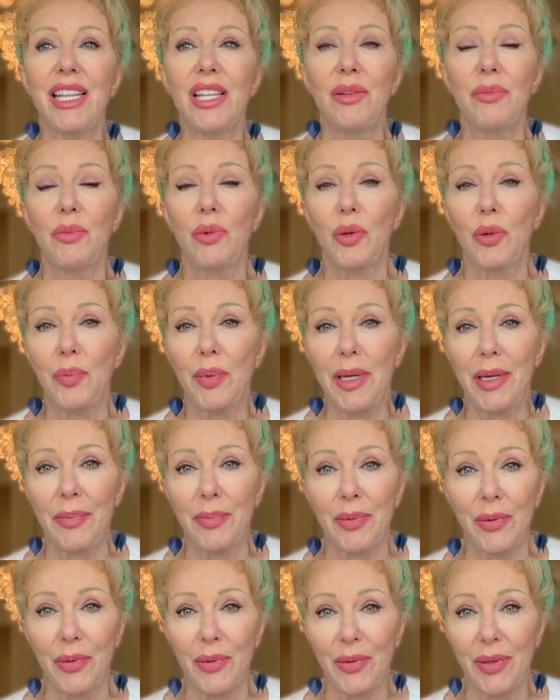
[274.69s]
the more
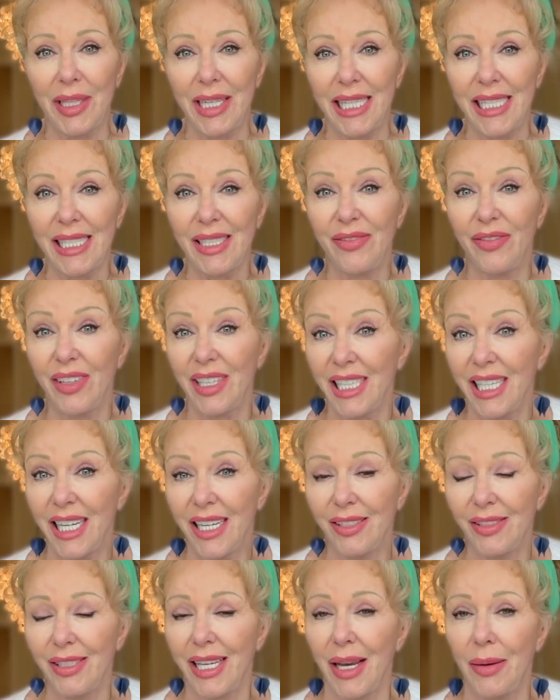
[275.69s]
people these
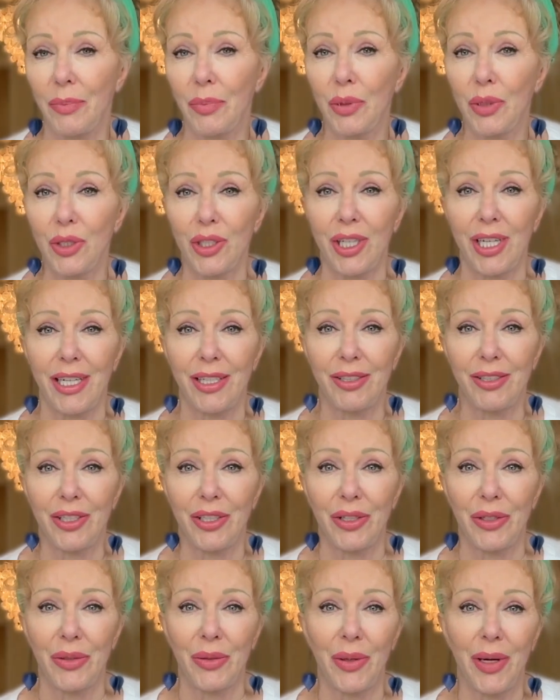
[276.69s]
videos get pushed out
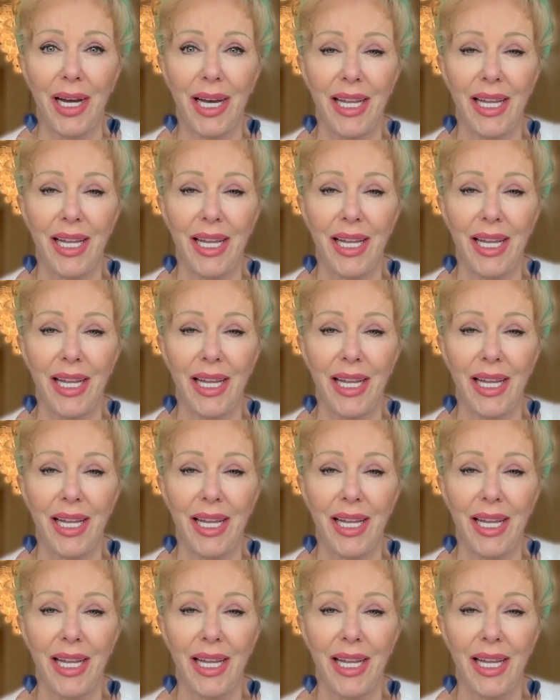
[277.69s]
to,